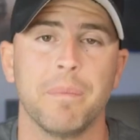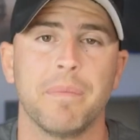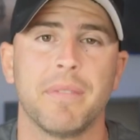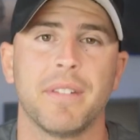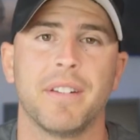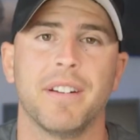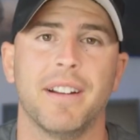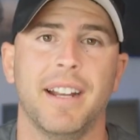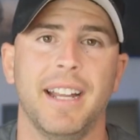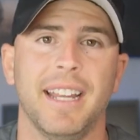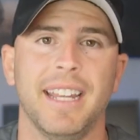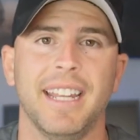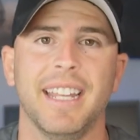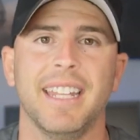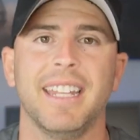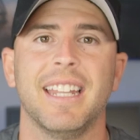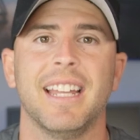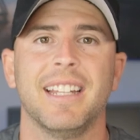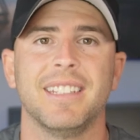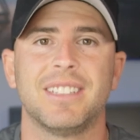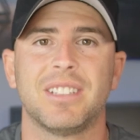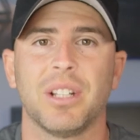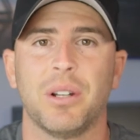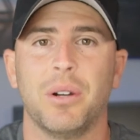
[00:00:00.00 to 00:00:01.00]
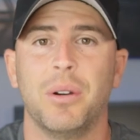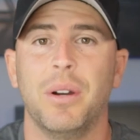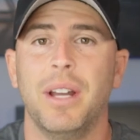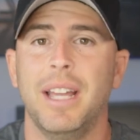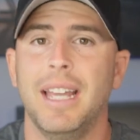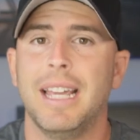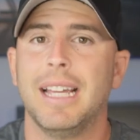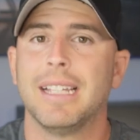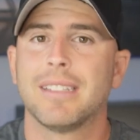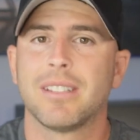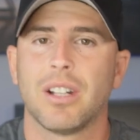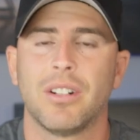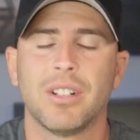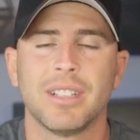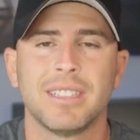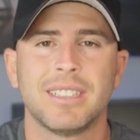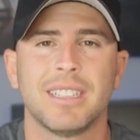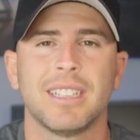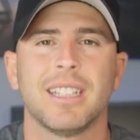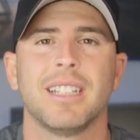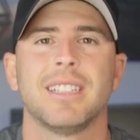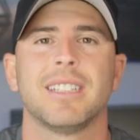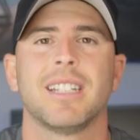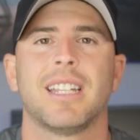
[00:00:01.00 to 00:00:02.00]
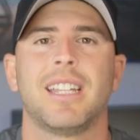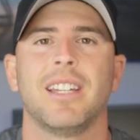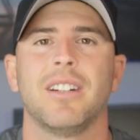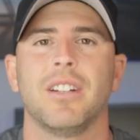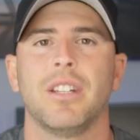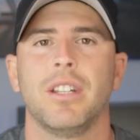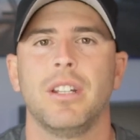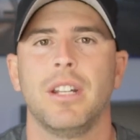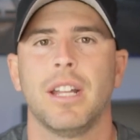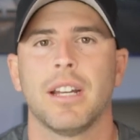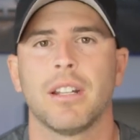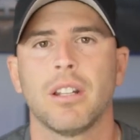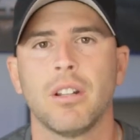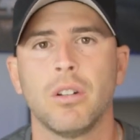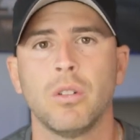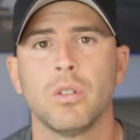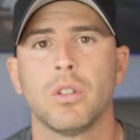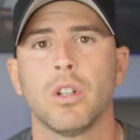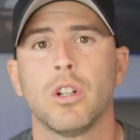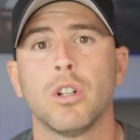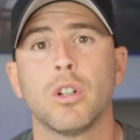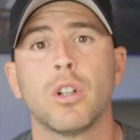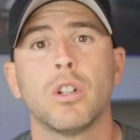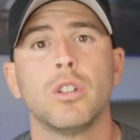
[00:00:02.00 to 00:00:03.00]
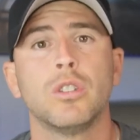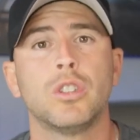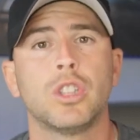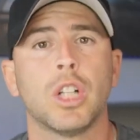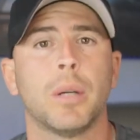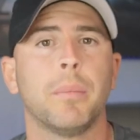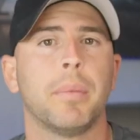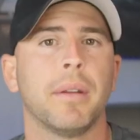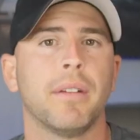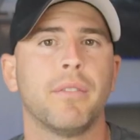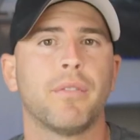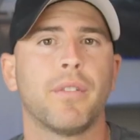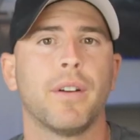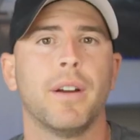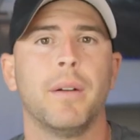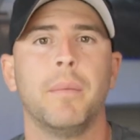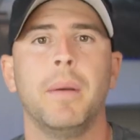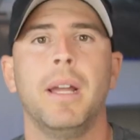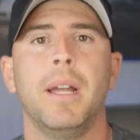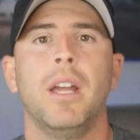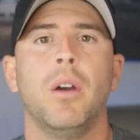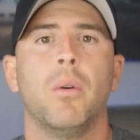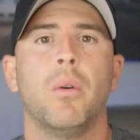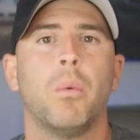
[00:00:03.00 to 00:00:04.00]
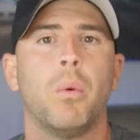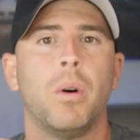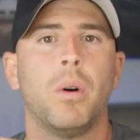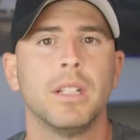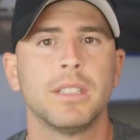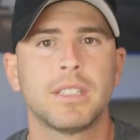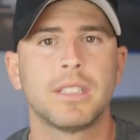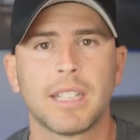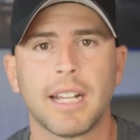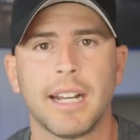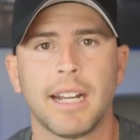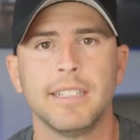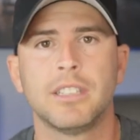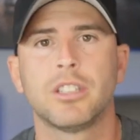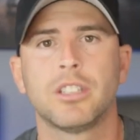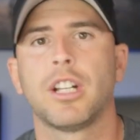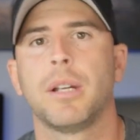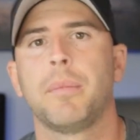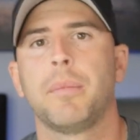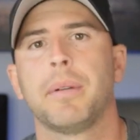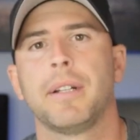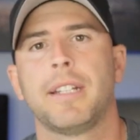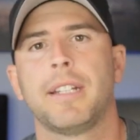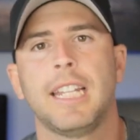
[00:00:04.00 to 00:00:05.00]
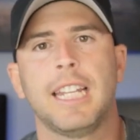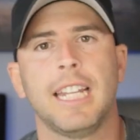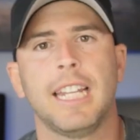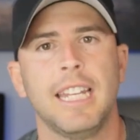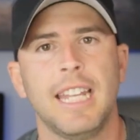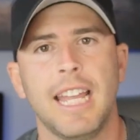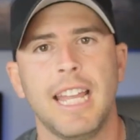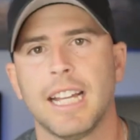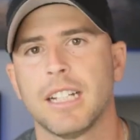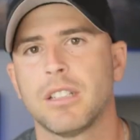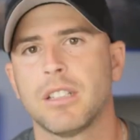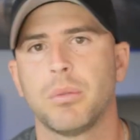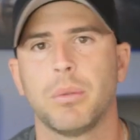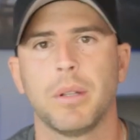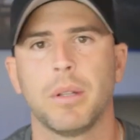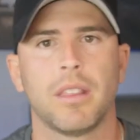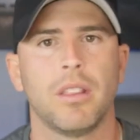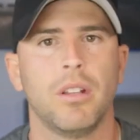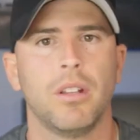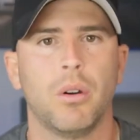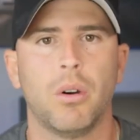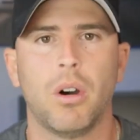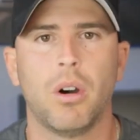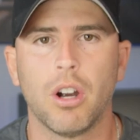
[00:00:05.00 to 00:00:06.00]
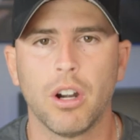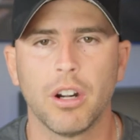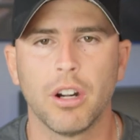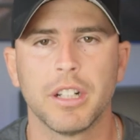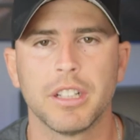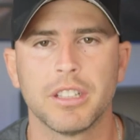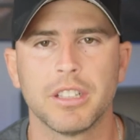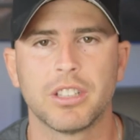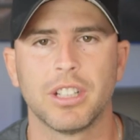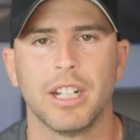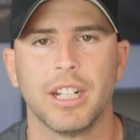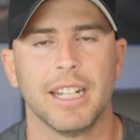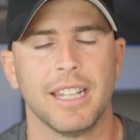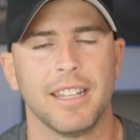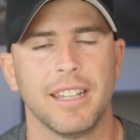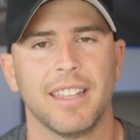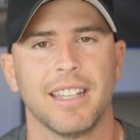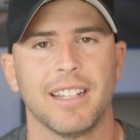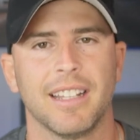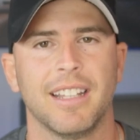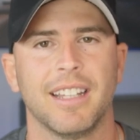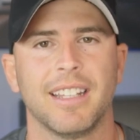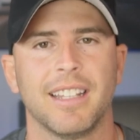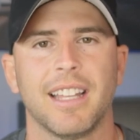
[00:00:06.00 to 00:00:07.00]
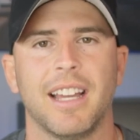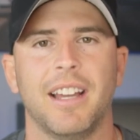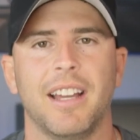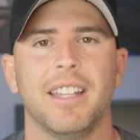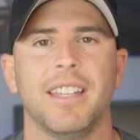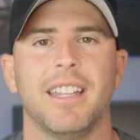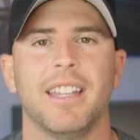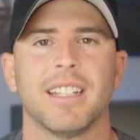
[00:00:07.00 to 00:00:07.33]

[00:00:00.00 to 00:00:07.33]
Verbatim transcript: All right, and so as long as it doesn't kill you, now don't don't go jumping from one skyscraper to the next with no harness or anything like that.